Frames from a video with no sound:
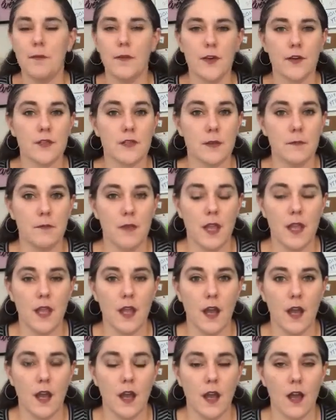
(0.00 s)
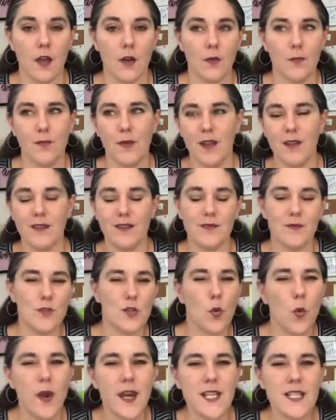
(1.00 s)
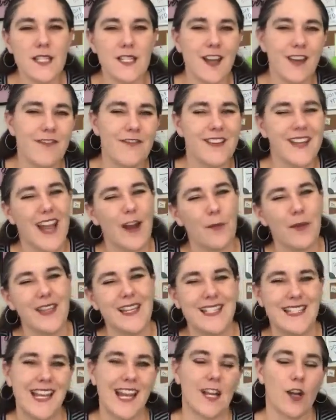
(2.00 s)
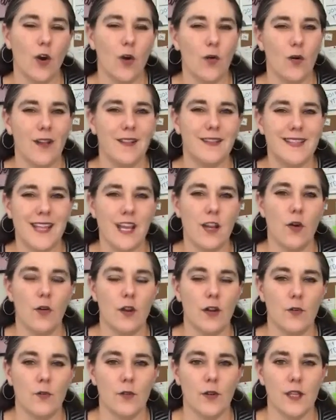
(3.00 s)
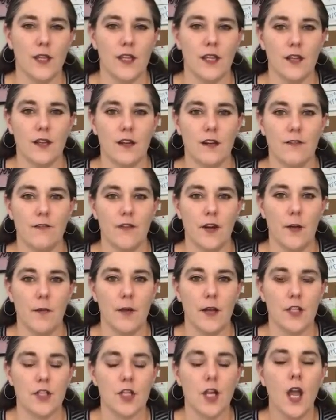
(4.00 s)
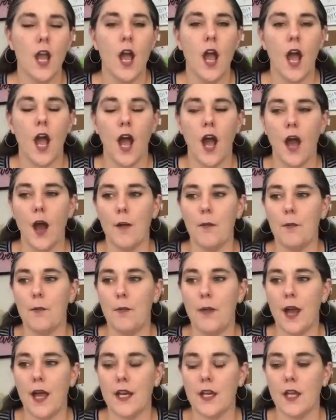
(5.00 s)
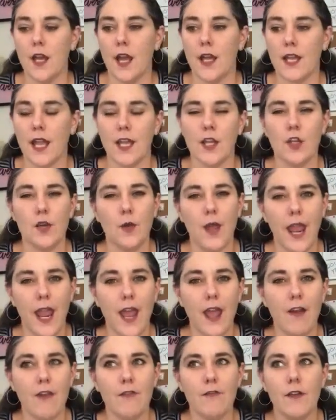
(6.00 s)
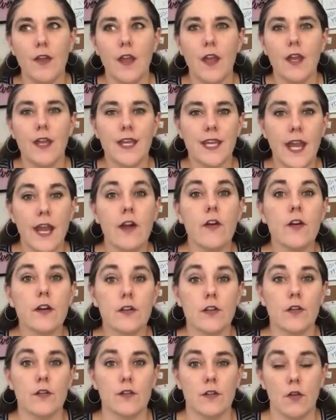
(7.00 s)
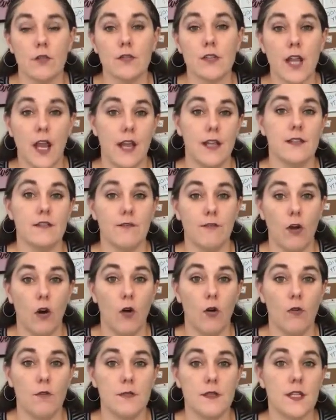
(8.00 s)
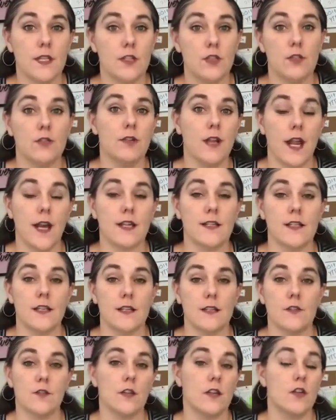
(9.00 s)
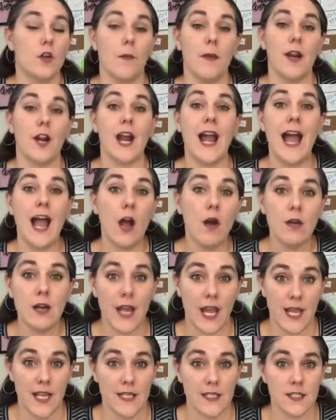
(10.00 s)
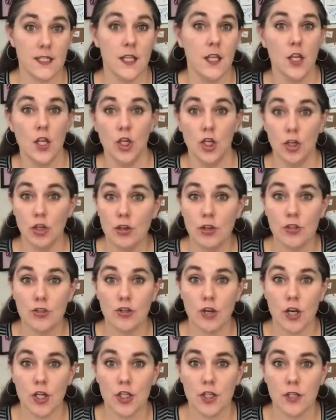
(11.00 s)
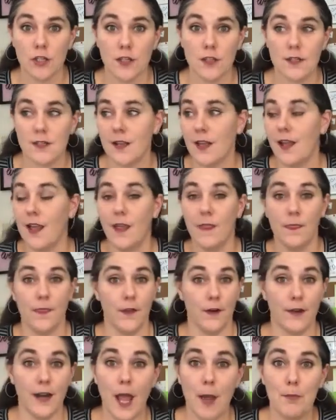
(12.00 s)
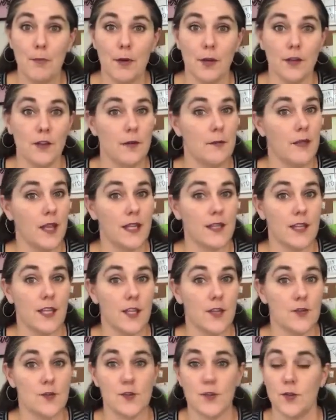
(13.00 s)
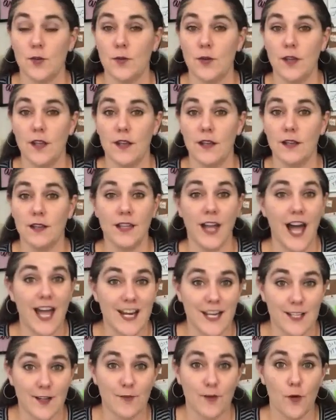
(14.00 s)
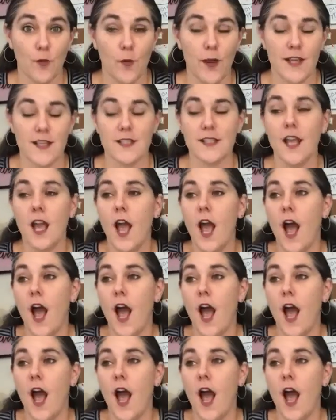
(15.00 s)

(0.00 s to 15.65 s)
There's some 20 stuff, not really deco. Deco didn't really hit here very much. But again, you have character in those kinds of homes that do not exist. No matter how nice new construction is, they're not building them like they used to in a lot of different ways.